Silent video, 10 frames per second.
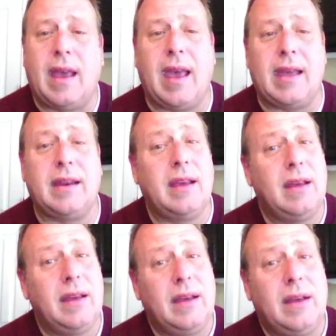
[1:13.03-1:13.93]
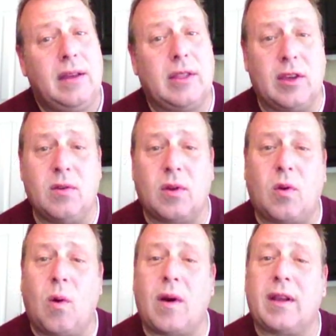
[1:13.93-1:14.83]
And the
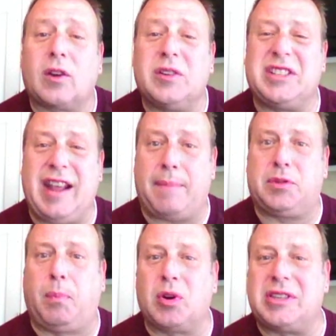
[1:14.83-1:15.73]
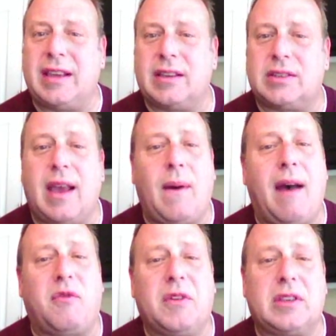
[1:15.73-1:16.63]
unicorn, Kristaps Porzingis, now
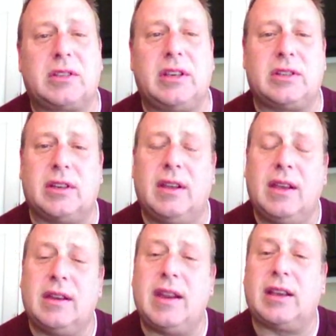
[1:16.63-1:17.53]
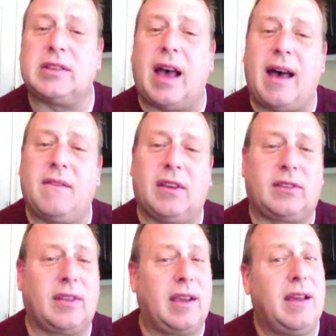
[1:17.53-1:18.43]
out for the season. Knicks,
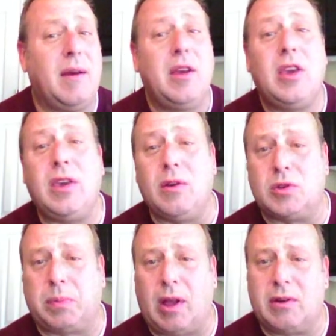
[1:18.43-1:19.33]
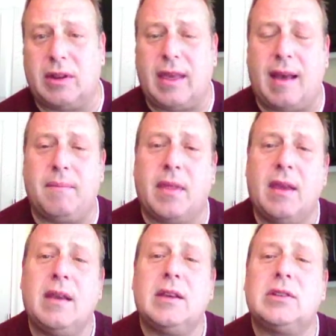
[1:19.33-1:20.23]
obviously, huge blow to them.
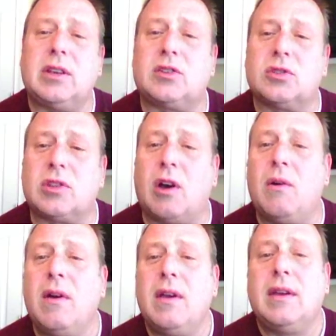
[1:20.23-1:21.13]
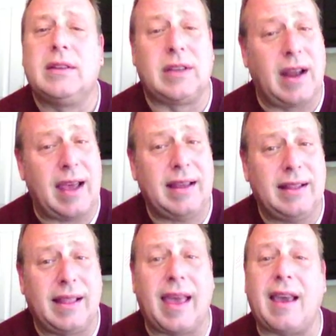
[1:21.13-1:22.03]
Sixers, though, tonight
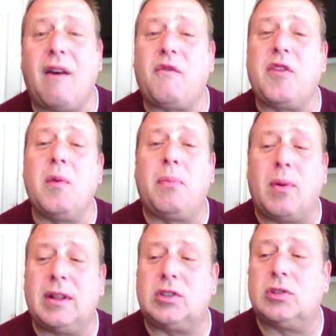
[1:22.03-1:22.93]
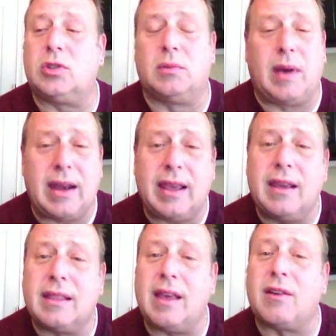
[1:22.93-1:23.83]
laying a few points to
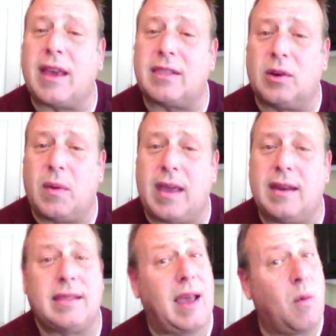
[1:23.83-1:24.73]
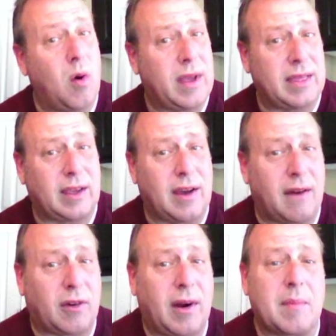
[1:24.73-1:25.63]
money. They'll get the win. They won't get the
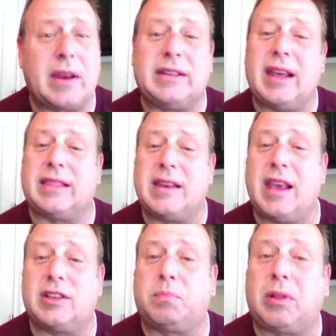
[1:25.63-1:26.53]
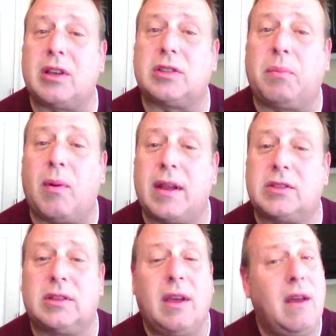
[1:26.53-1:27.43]
cover. I'm going to take the Knicks plus the
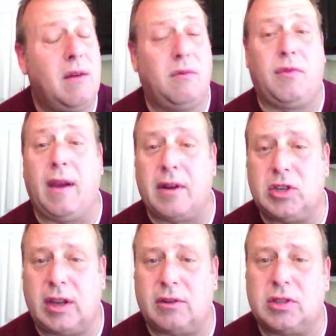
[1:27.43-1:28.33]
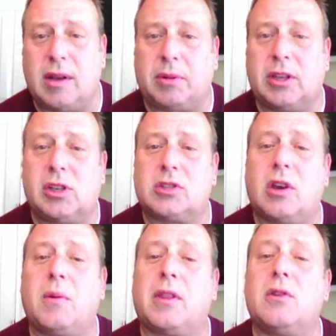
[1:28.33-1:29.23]
points. Very generous double digits.
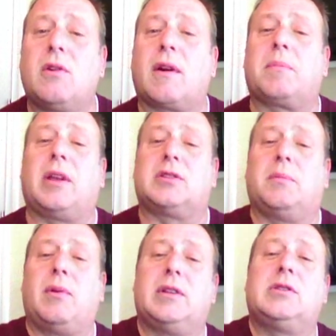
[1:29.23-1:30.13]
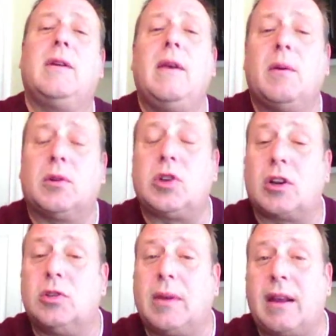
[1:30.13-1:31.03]
Go with New York plus the points. We'll
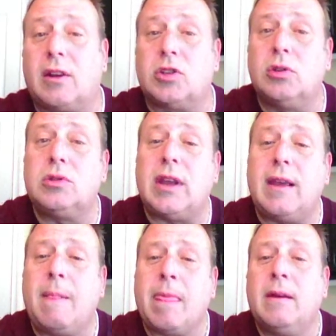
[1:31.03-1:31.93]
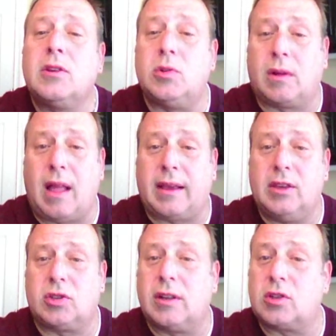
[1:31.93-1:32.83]
talk to you again on Tuesday, 2 o'clock Eastern.